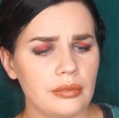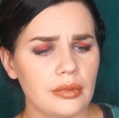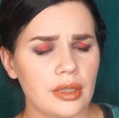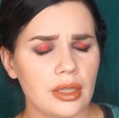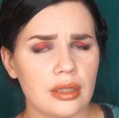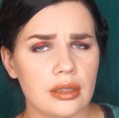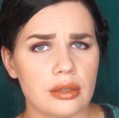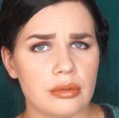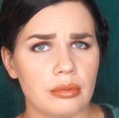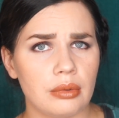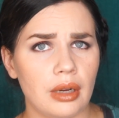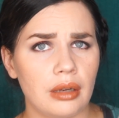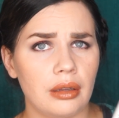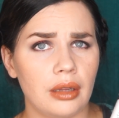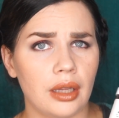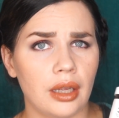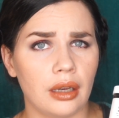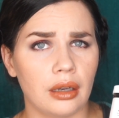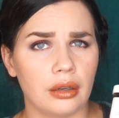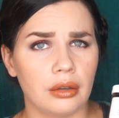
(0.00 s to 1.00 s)
It's
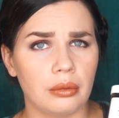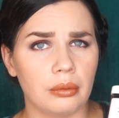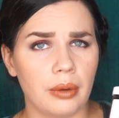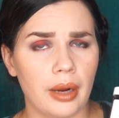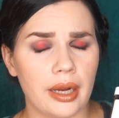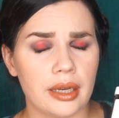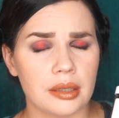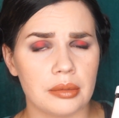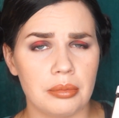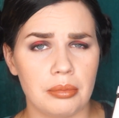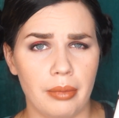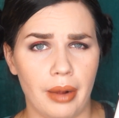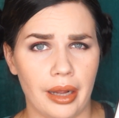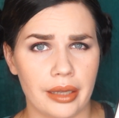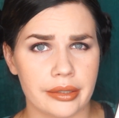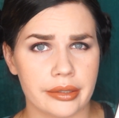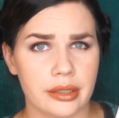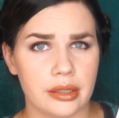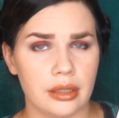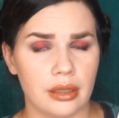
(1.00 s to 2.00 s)
really a great
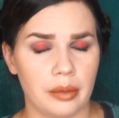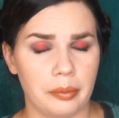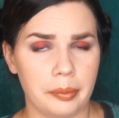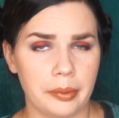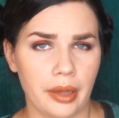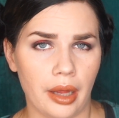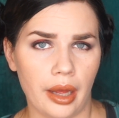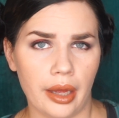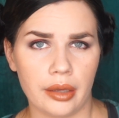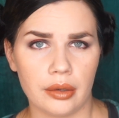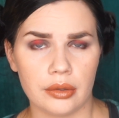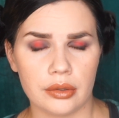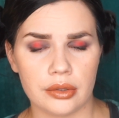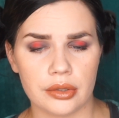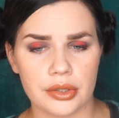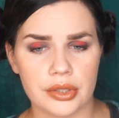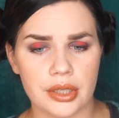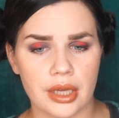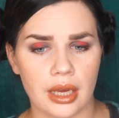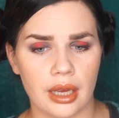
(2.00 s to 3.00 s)
mask to apply on
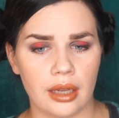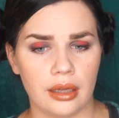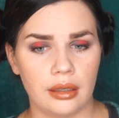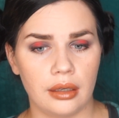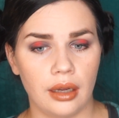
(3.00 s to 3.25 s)
your skin.